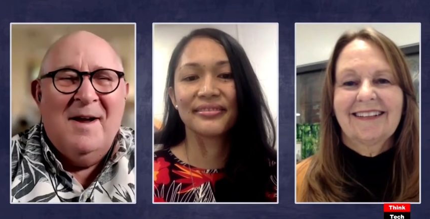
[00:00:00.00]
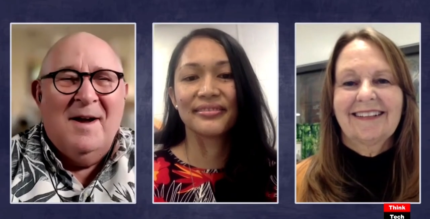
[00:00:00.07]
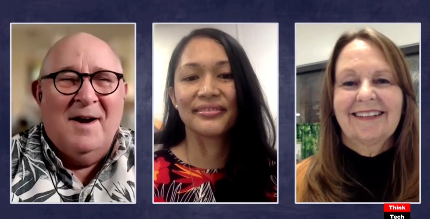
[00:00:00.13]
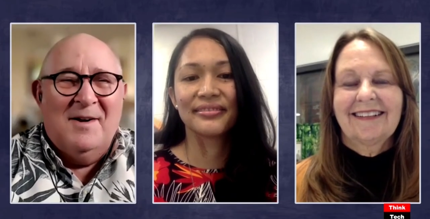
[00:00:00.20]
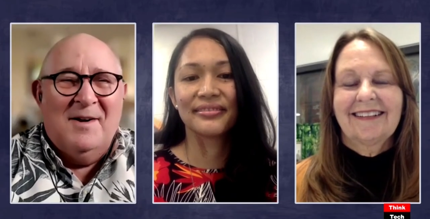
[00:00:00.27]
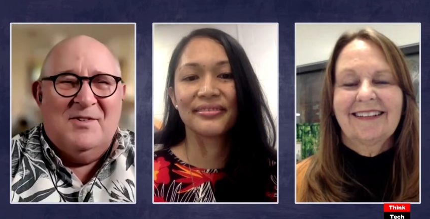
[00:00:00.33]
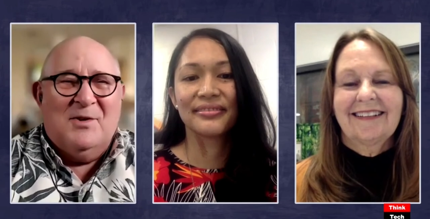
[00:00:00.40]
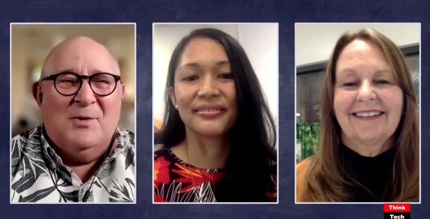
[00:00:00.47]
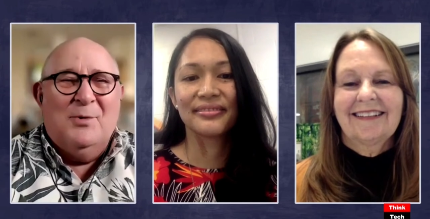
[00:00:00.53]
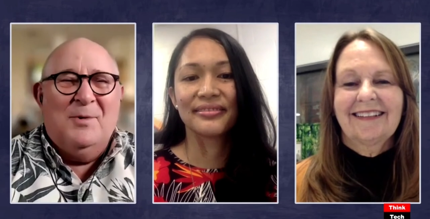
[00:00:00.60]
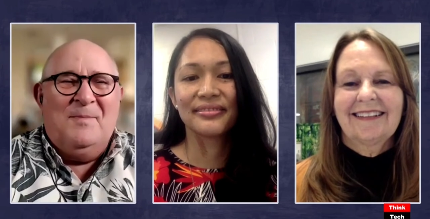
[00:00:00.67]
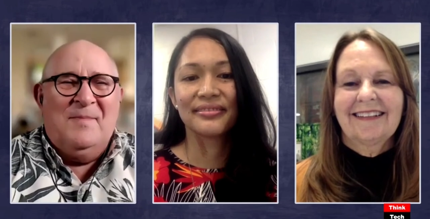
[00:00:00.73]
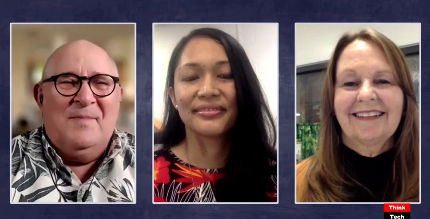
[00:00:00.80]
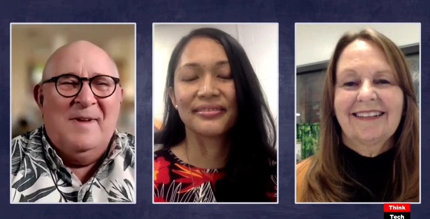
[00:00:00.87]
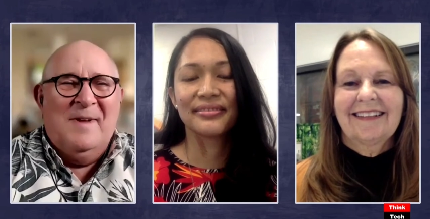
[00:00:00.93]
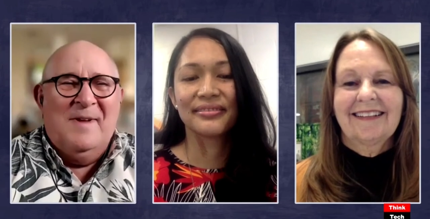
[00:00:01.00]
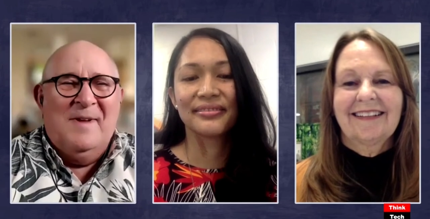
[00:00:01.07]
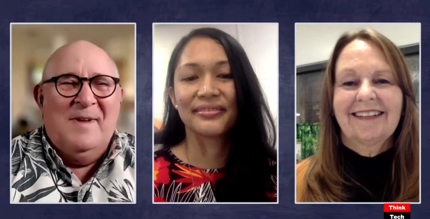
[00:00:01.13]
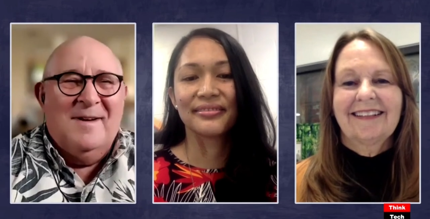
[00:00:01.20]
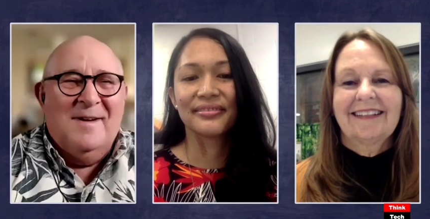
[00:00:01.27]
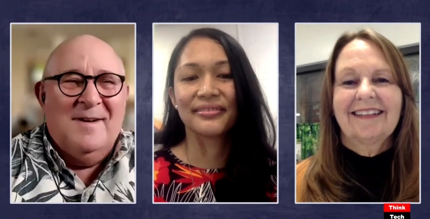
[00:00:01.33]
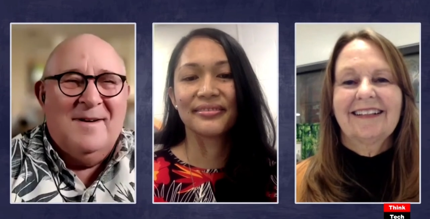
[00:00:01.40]
Speaker 1: High School
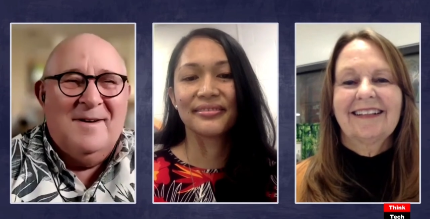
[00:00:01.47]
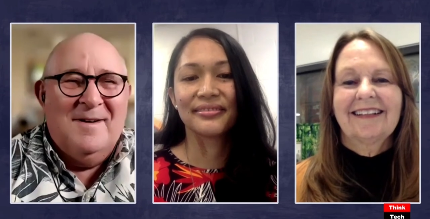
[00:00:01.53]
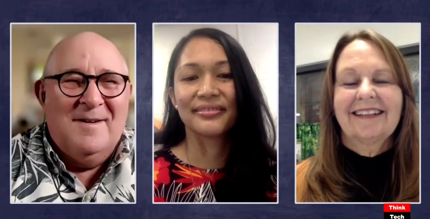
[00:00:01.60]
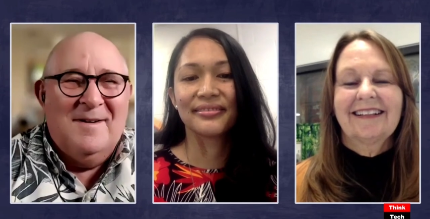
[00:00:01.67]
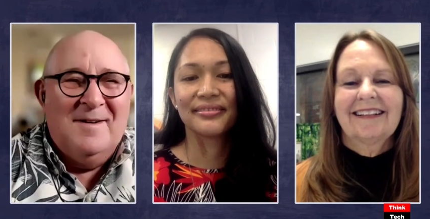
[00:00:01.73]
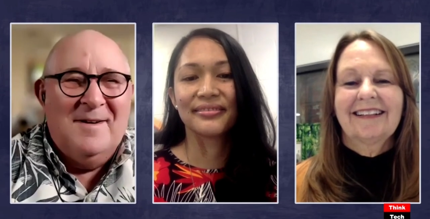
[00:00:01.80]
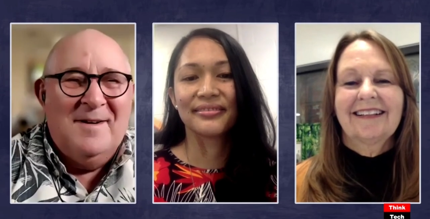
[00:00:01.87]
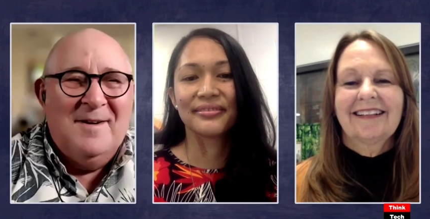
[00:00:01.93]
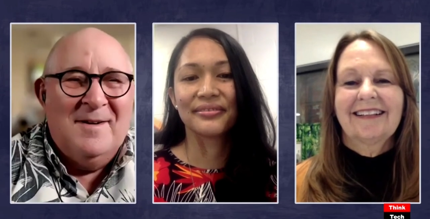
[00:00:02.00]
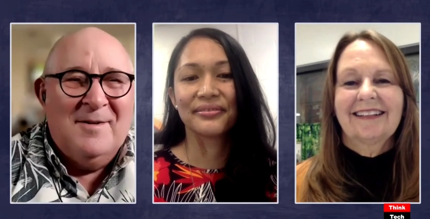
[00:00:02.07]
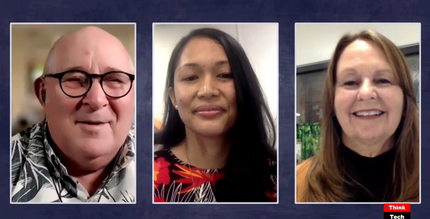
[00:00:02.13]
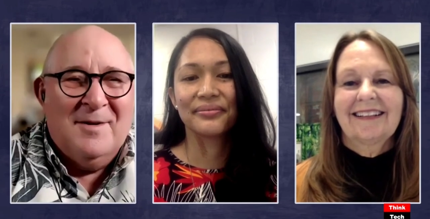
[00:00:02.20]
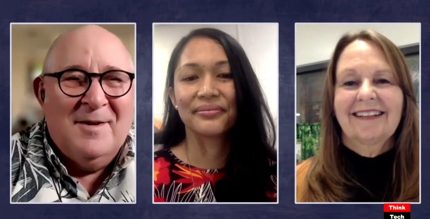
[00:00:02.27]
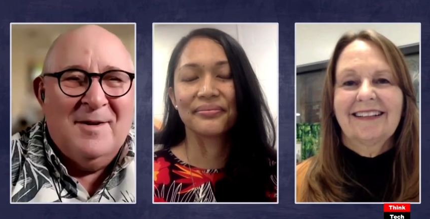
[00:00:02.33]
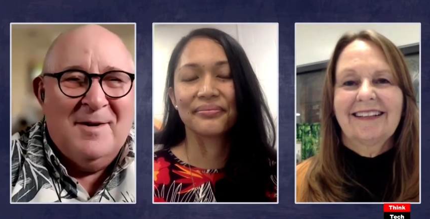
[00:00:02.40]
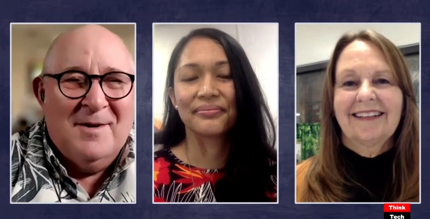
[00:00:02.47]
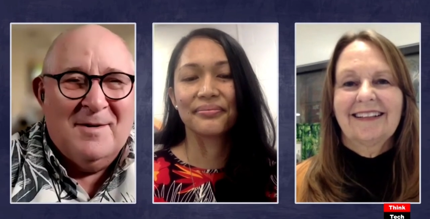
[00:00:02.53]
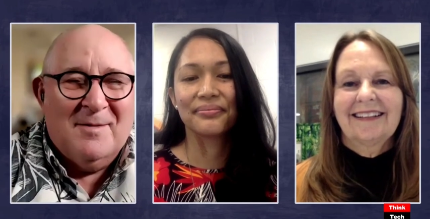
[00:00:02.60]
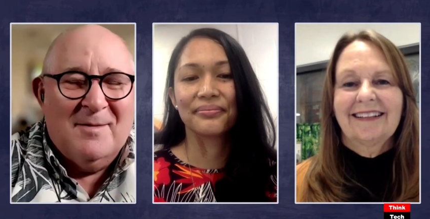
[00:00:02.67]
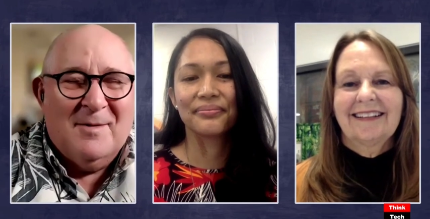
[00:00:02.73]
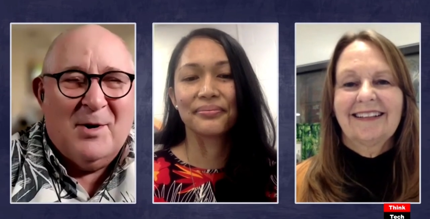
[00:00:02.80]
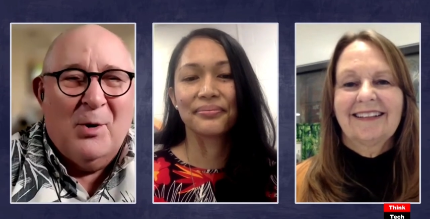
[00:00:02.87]
uh, in uh,
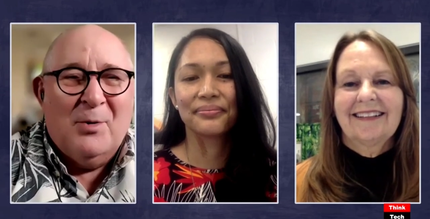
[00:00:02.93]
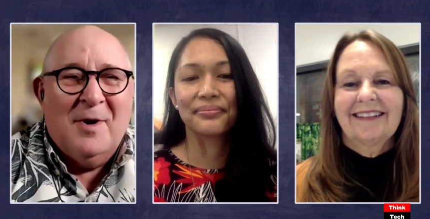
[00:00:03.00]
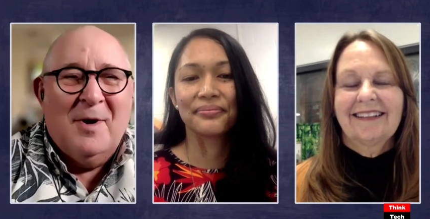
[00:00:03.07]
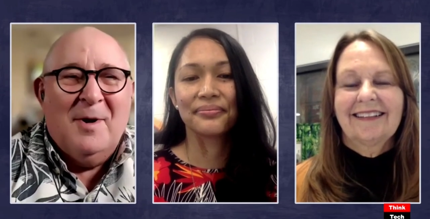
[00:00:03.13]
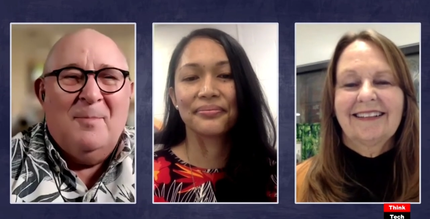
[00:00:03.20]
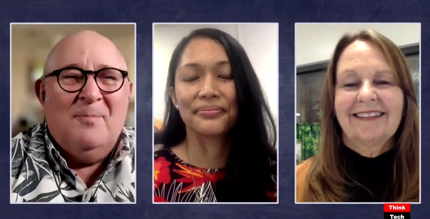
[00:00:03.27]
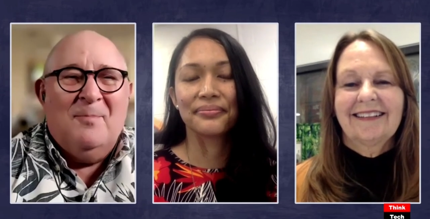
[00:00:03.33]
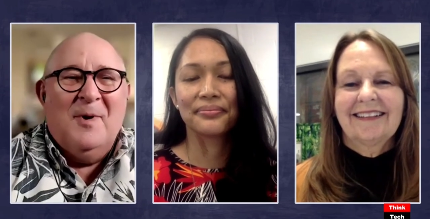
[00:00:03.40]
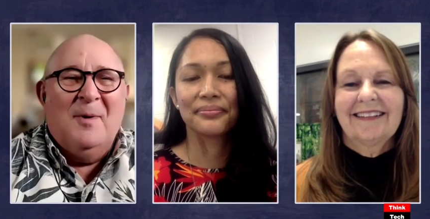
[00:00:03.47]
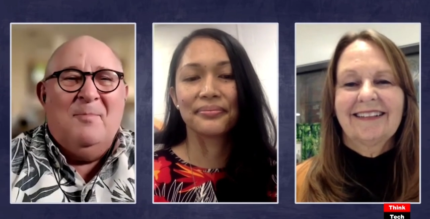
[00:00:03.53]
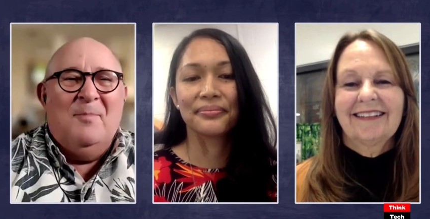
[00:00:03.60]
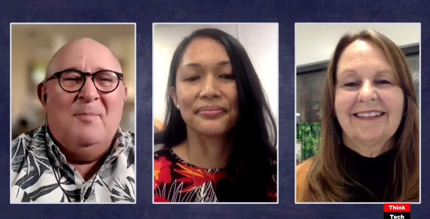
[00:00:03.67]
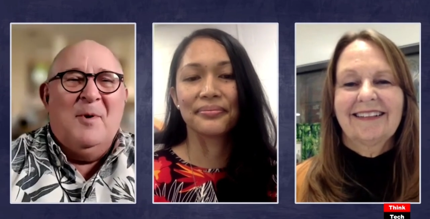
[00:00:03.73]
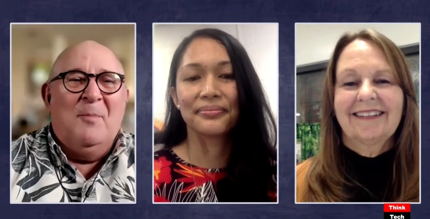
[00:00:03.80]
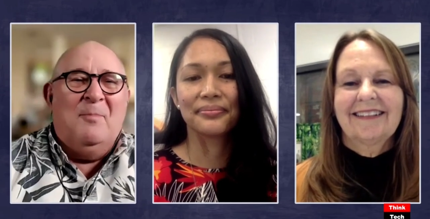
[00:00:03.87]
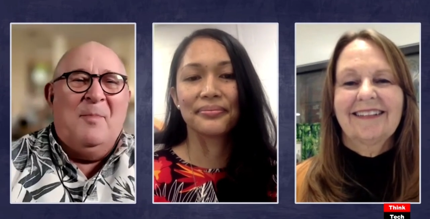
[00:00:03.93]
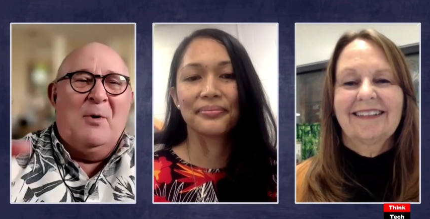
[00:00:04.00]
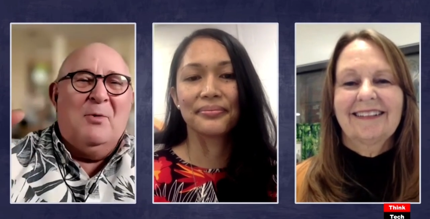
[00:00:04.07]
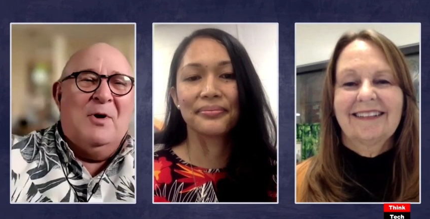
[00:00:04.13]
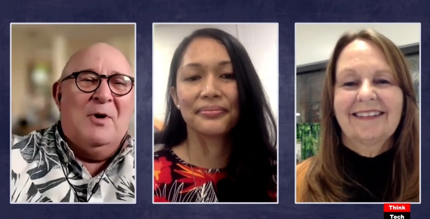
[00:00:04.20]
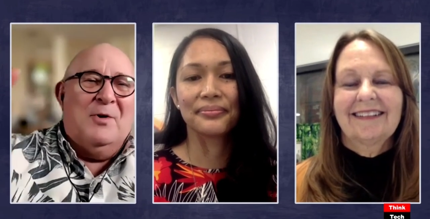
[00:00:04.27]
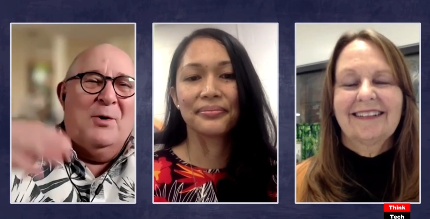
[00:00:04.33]
Kona, up, up, up
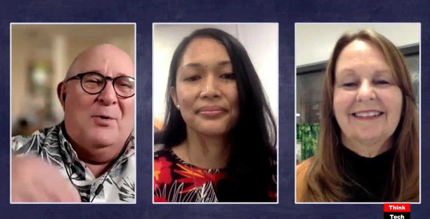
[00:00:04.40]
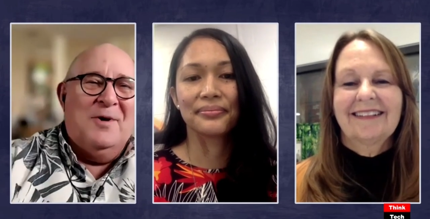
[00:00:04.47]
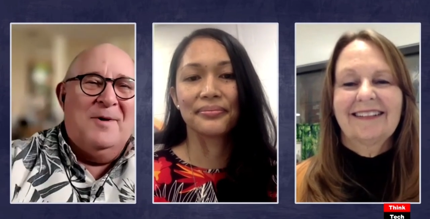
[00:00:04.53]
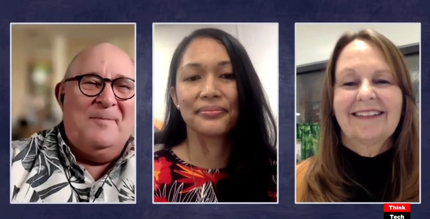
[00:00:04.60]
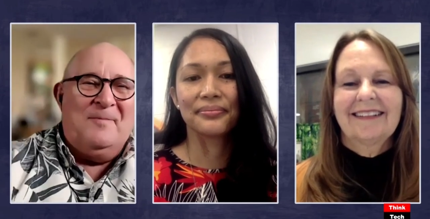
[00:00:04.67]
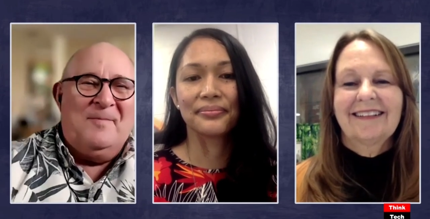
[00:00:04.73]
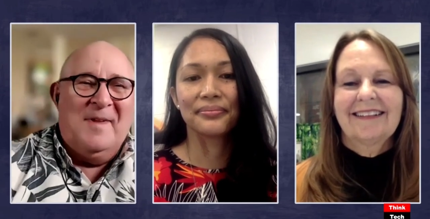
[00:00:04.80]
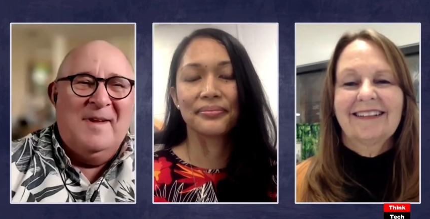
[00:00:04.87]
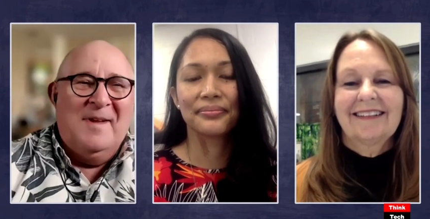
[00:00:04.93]
mauka, Kona.